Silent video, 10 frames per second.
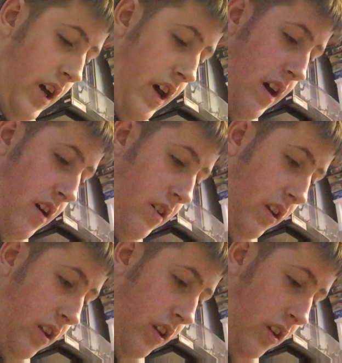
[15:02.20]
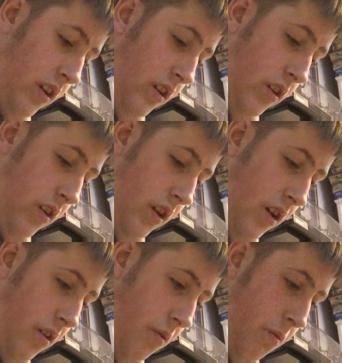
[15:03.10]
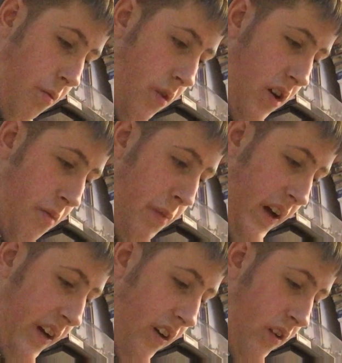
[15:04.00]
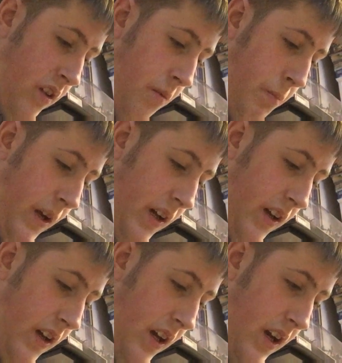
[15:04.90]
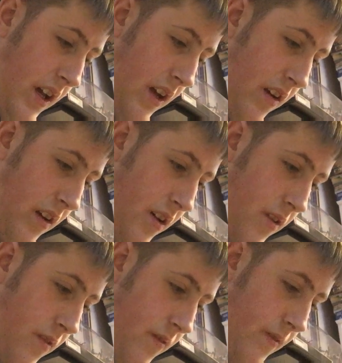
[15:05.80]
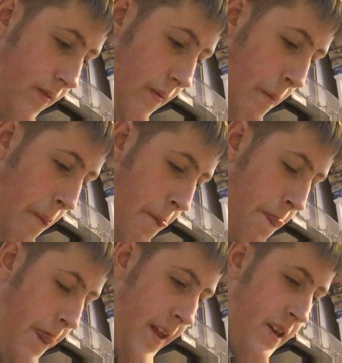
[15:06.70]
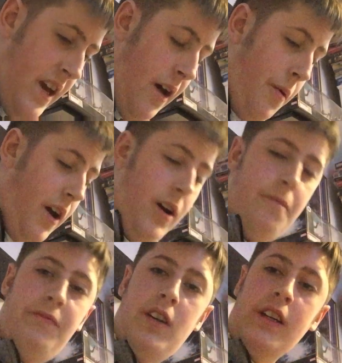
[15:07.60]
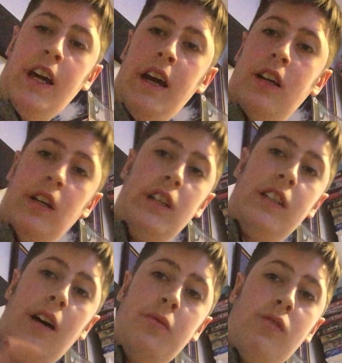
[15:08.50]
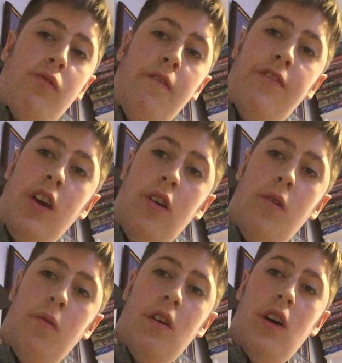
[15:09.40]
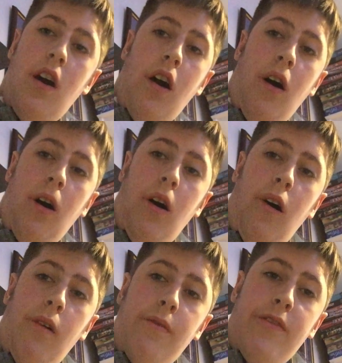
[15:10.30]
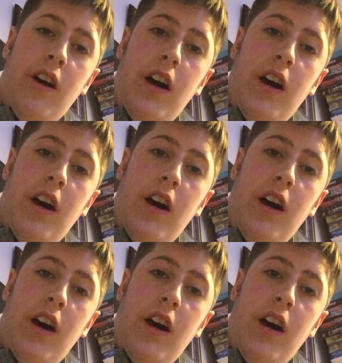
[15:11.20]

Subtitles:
Okay, I think we're back at the beginning now. Yeah, we are. Okay, guys, that was a review of